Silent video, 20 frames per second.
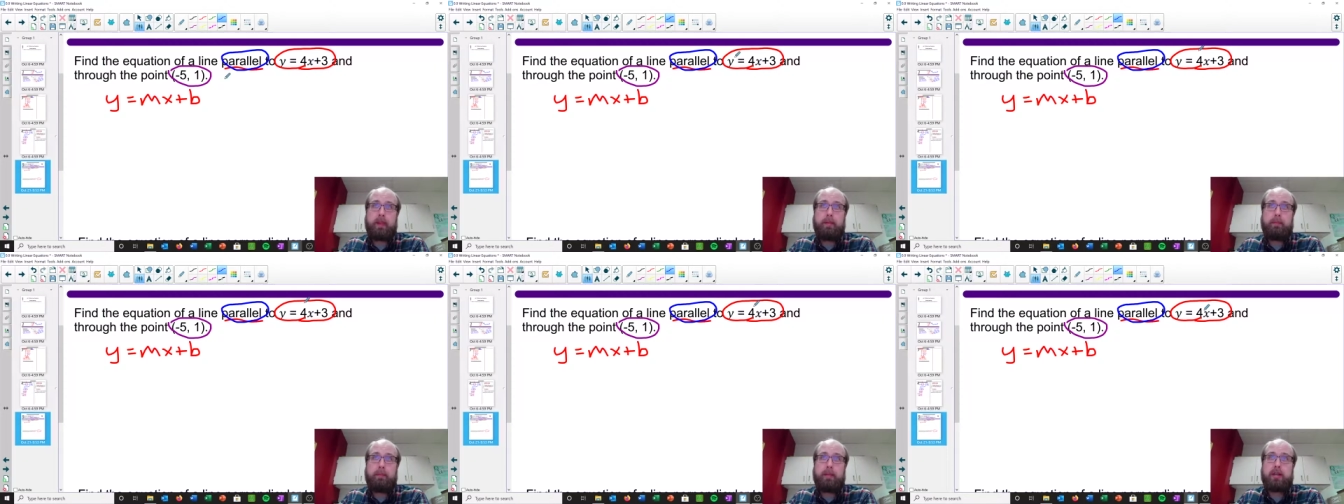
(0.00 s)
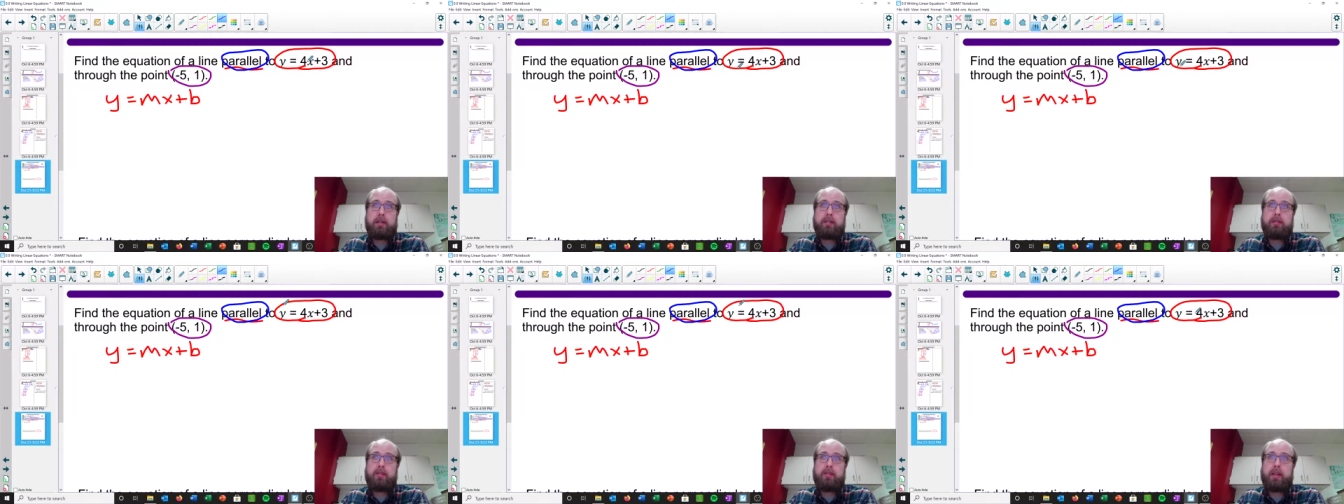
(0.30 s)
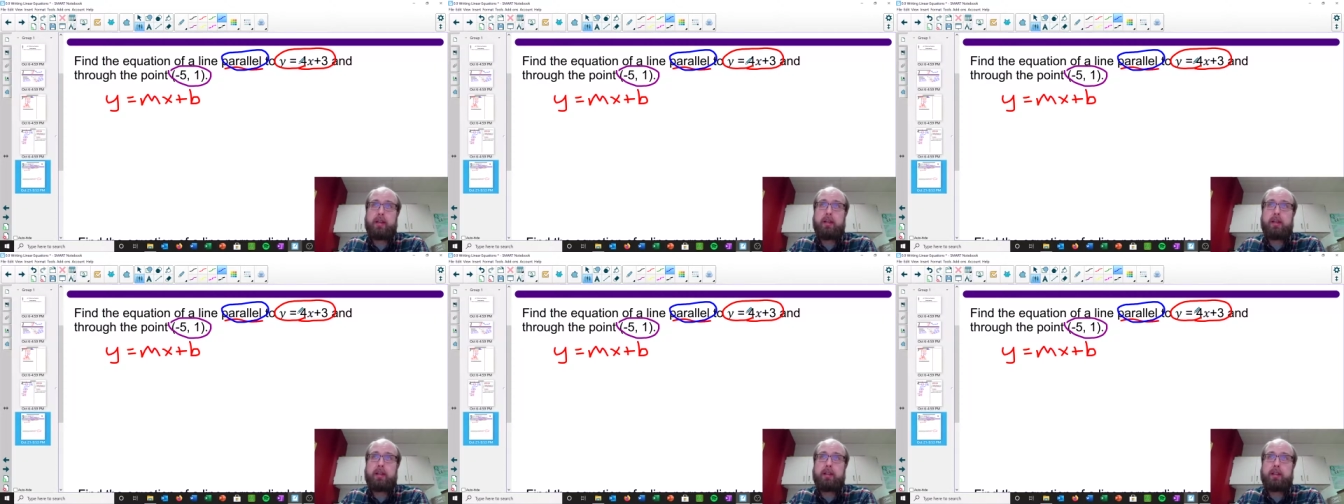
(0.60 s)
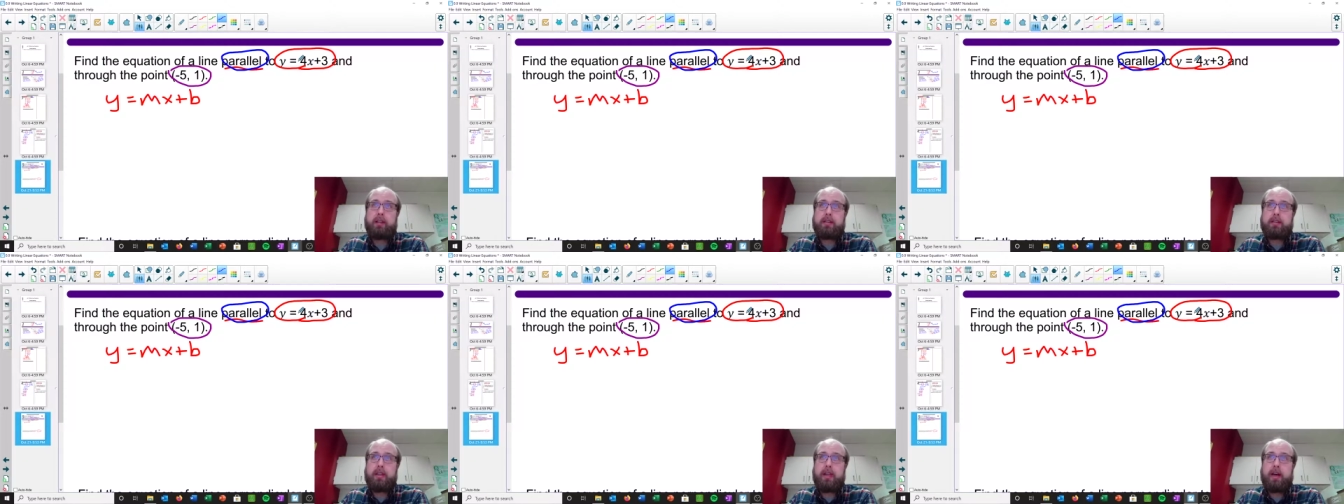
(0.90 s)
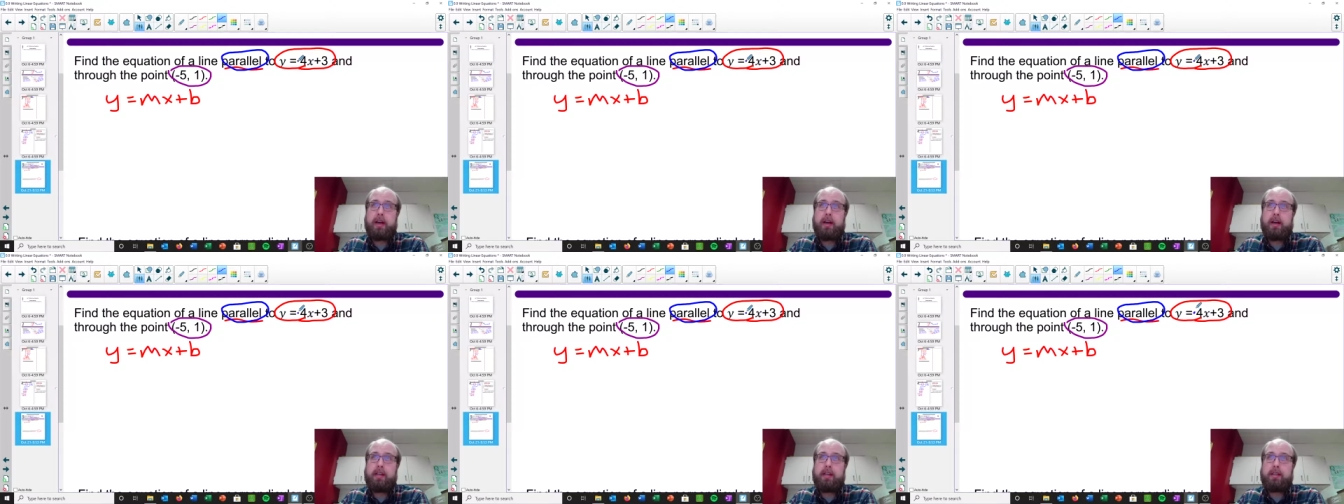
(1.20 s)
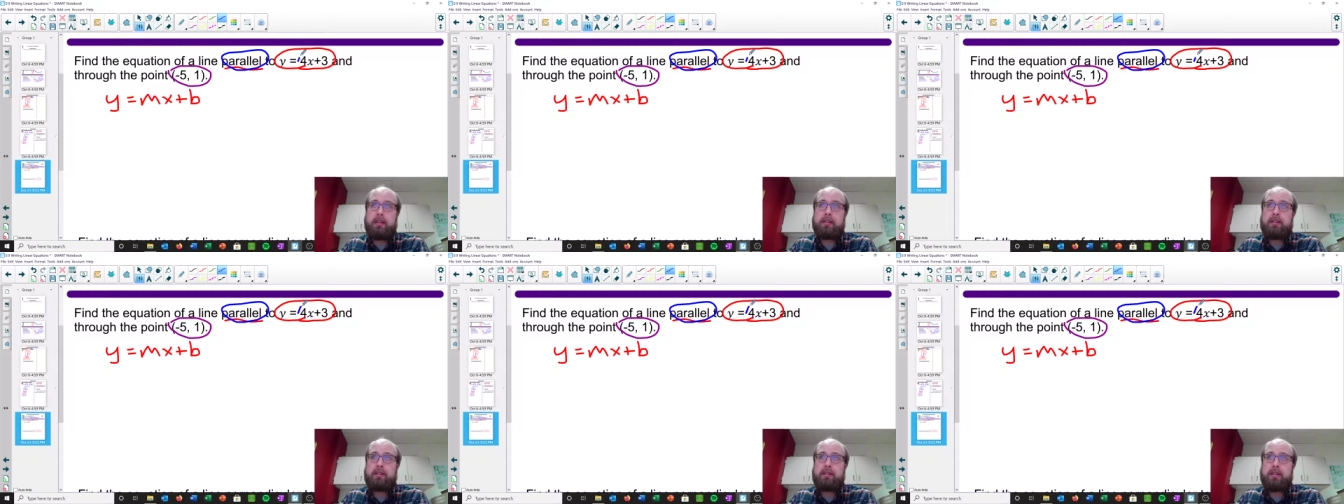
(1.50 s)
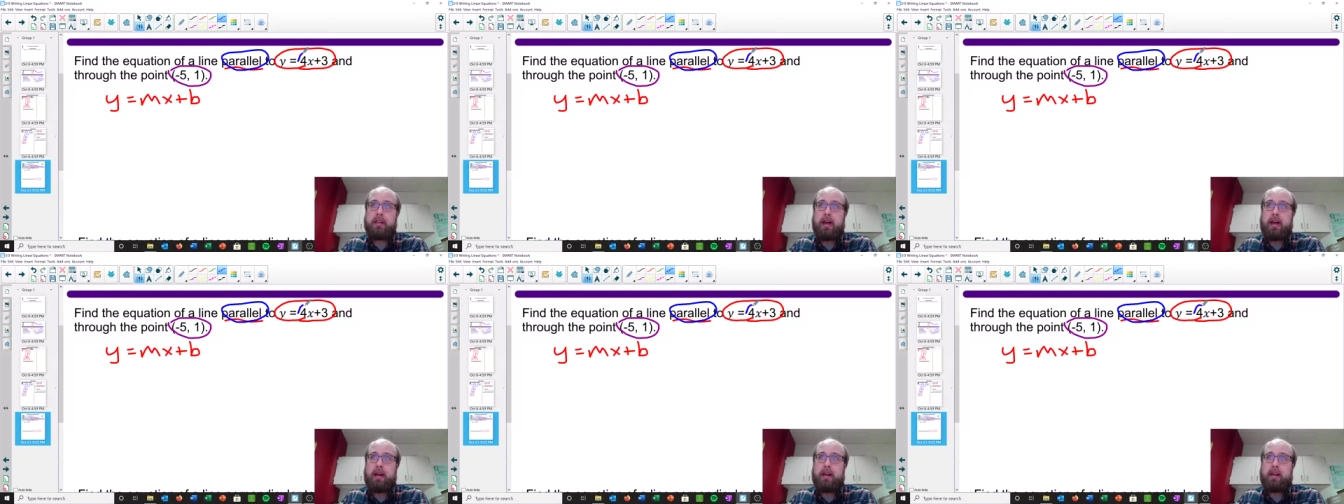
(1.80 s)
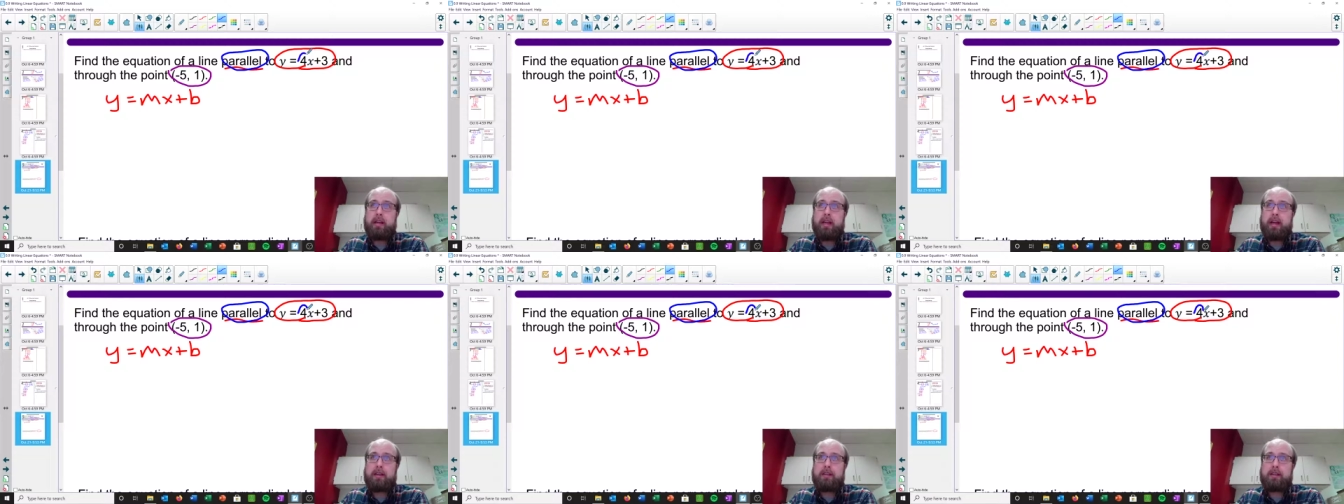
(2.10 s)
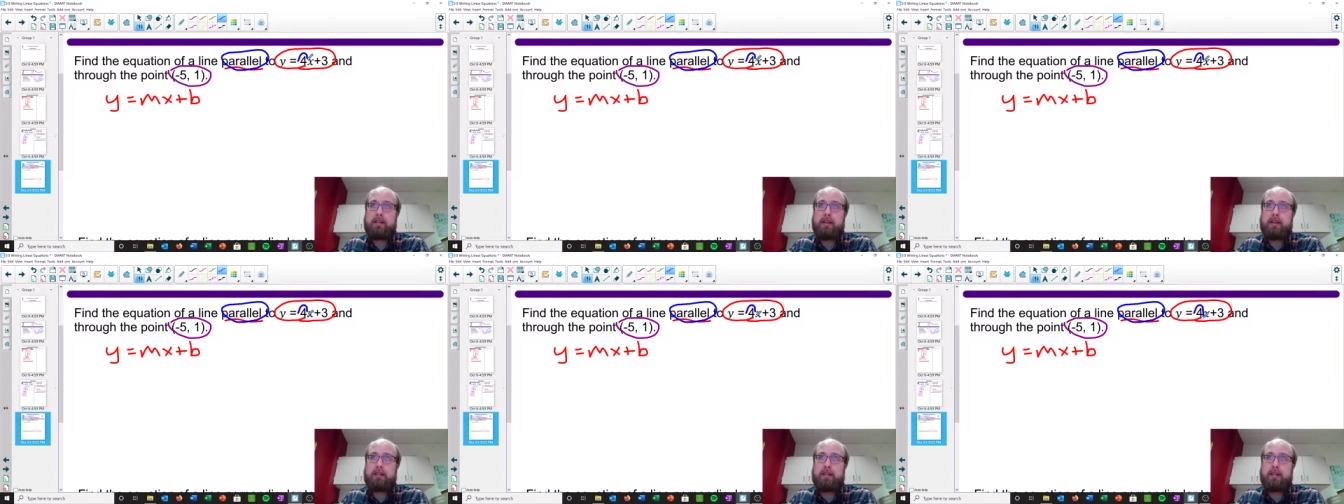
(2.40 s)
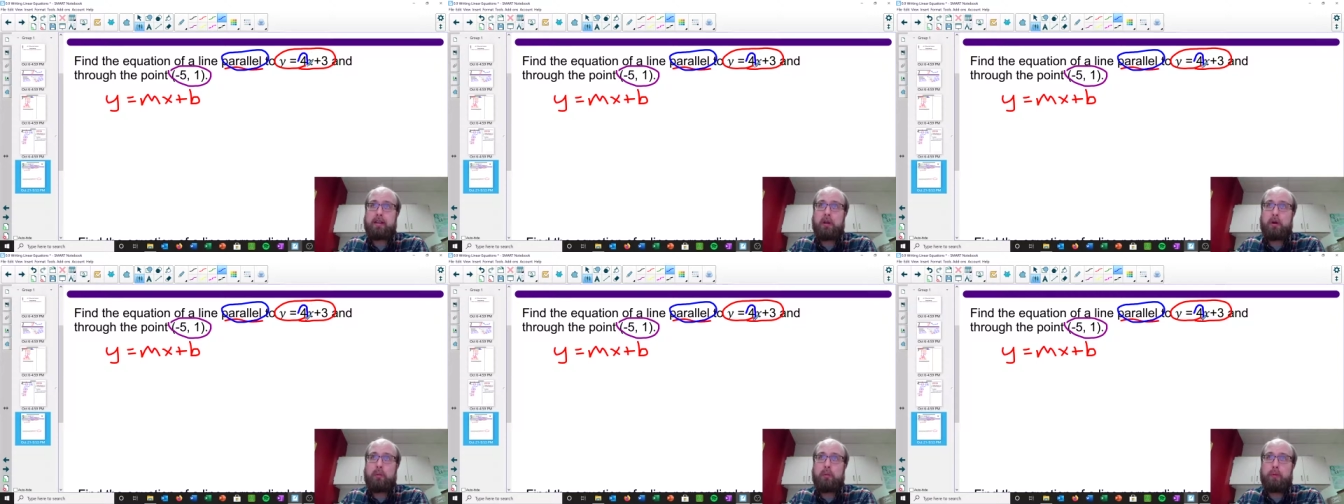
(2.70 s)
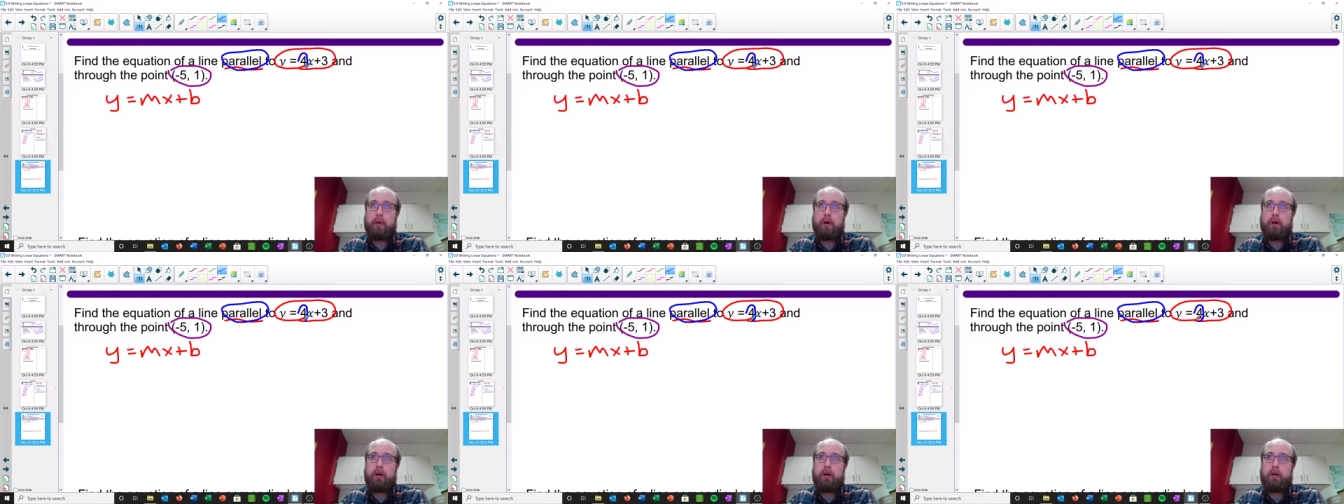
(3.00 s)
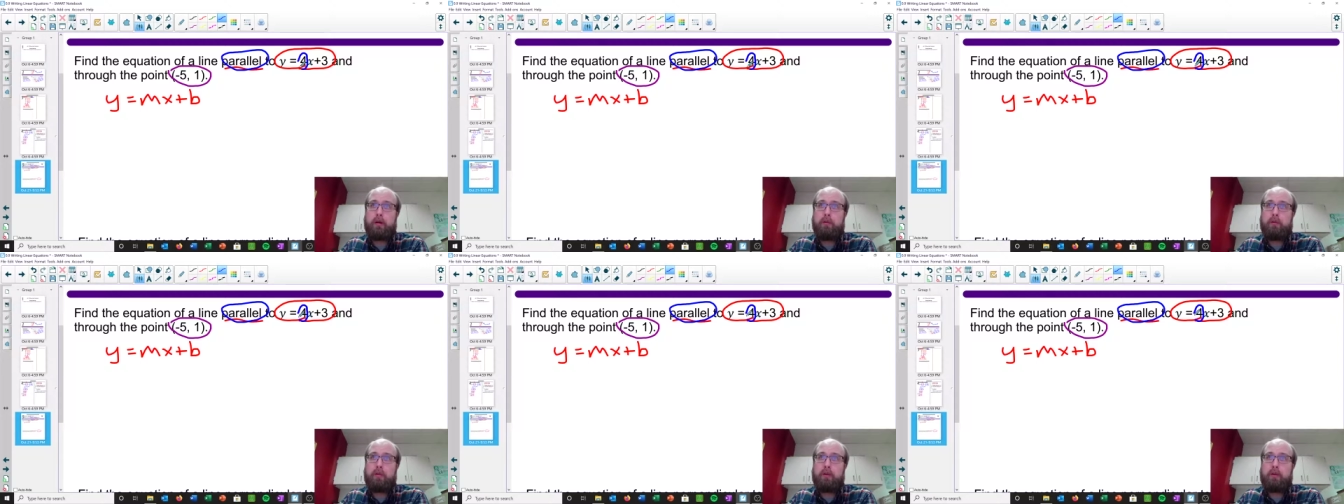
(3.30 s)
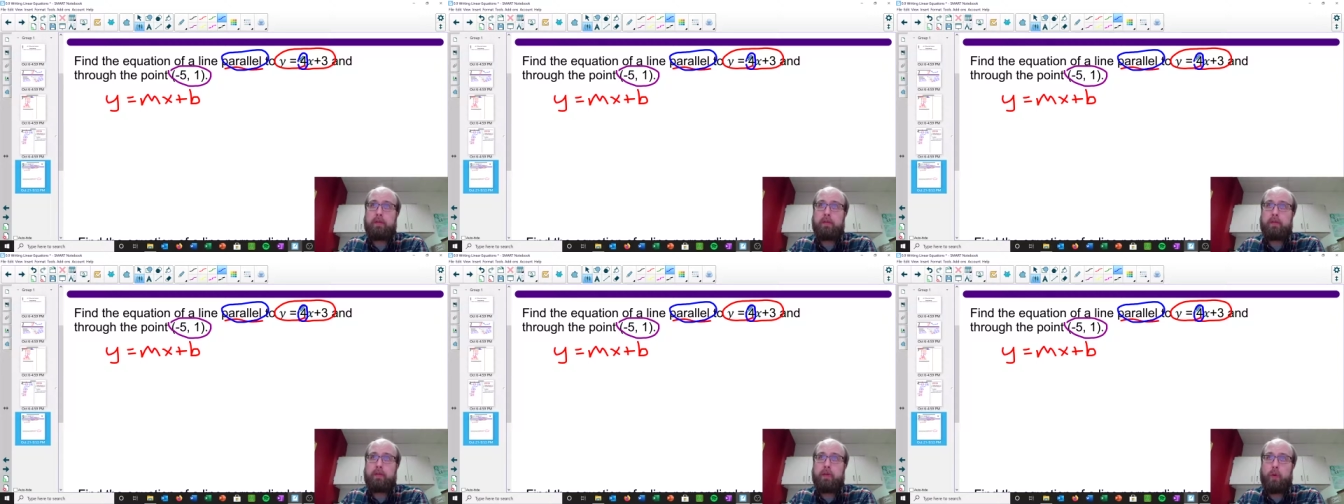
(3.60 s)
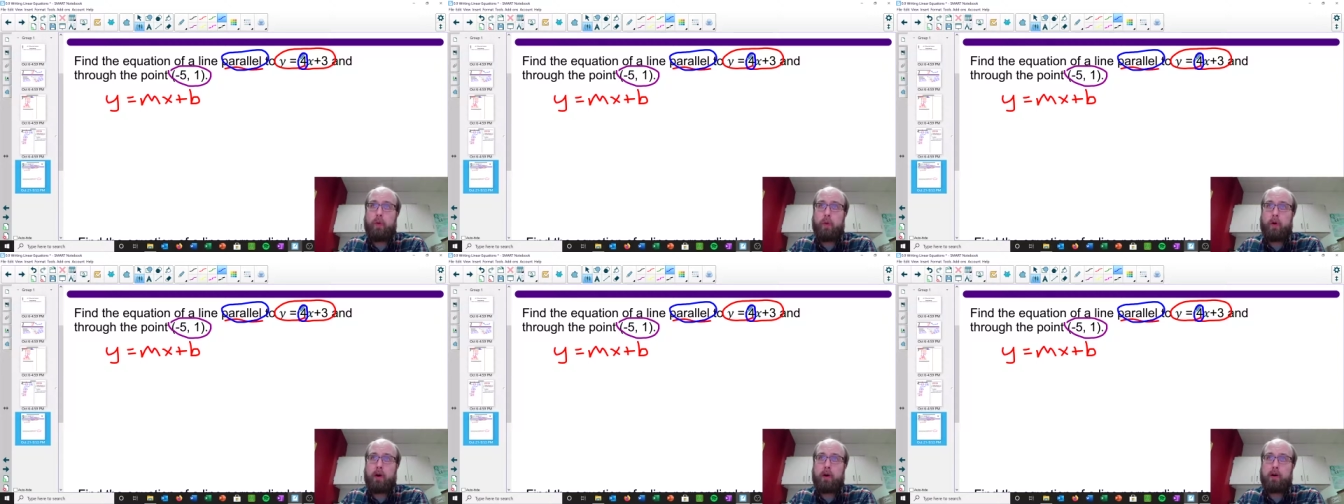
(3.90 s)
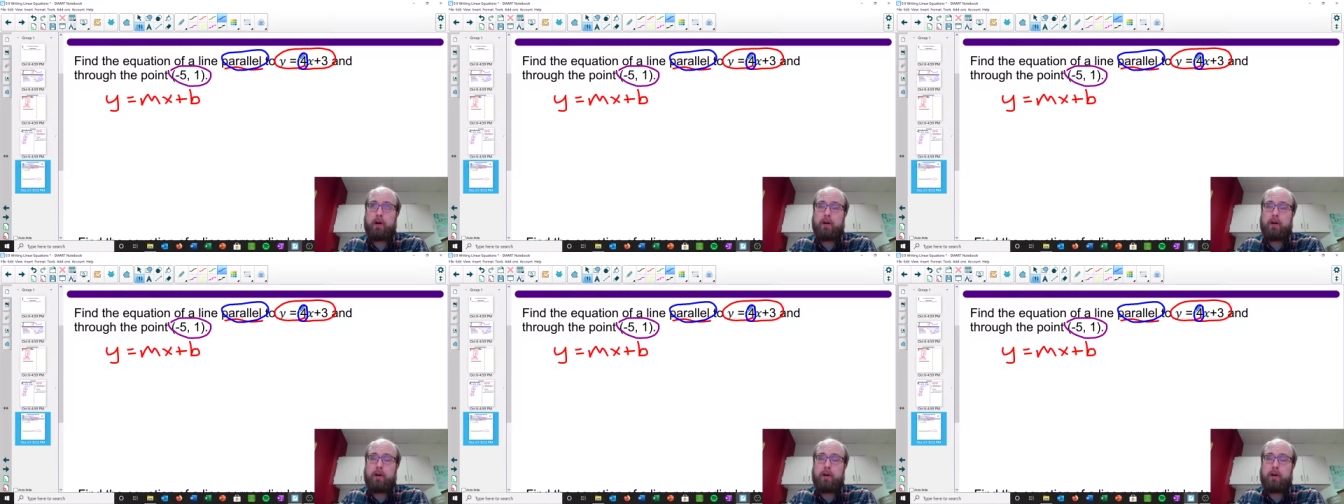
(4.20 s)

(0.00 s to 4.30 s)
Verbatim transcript: Because if I look at this line, this line has a slope of 4.